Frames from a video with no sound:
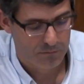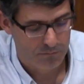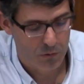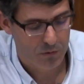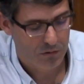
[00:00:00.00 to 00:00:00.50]

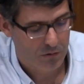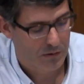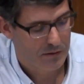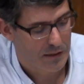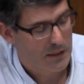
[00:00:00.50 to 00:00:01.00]
Mauricio,
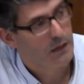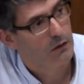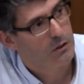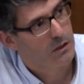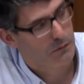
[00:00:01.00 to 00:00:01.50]
it's a
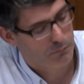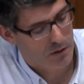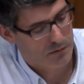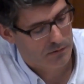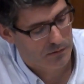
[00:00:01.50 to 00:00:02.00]
dialogical
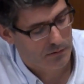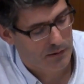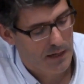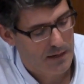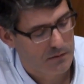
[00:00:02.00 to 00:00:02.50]
process
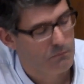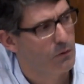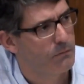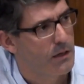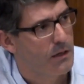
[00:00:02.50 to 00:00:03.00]
that has
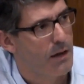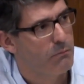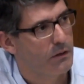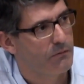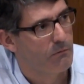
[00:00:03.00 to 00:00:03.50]
involved, I
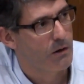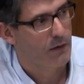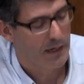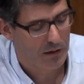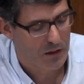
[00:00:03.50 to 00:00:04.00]
believe, around
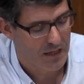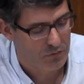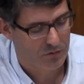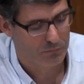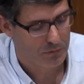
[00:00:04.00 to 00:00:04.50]

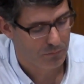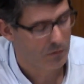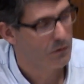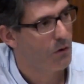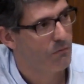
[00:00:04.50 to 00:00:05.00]
80,000
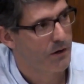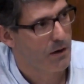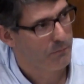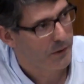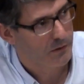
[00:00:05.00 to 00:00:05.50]
people over a
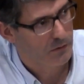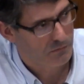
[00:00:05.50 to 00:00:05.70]
period of